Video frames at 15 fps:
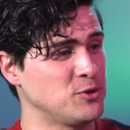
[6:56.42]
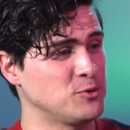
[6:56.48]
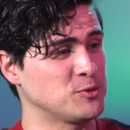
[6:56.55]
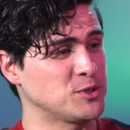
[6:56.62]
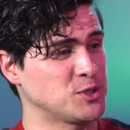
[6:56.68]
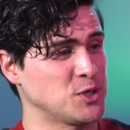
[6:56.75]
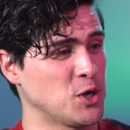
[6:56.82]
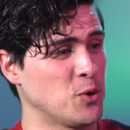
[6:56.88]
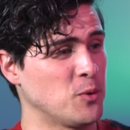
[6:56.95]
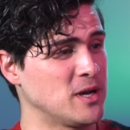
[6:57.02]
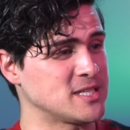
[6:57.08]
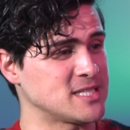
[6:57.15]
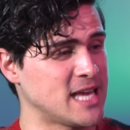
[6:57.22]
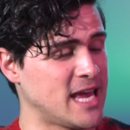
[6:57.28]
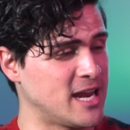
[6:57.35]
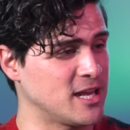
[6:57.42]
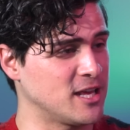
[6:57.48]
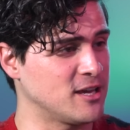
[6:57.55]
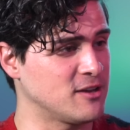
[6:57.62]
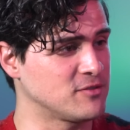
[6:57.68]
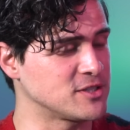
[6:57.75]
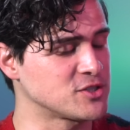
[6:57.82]
you show us
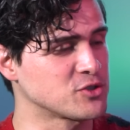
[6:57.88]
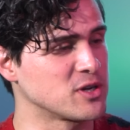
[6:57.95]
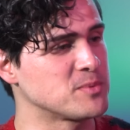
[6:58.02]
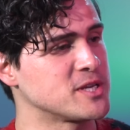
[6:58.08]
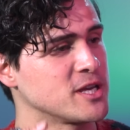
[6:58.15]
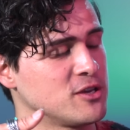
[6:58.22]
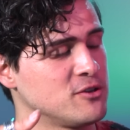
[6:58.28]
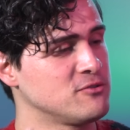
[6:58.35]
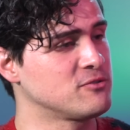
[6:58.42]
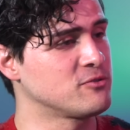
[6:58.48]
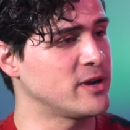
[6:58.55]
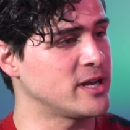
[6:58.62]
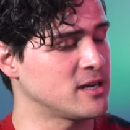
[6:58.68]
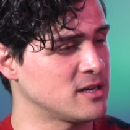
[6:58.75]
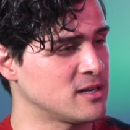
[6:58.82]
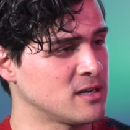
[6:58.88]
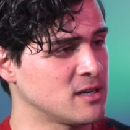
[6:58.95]
any of the scripts that you've written?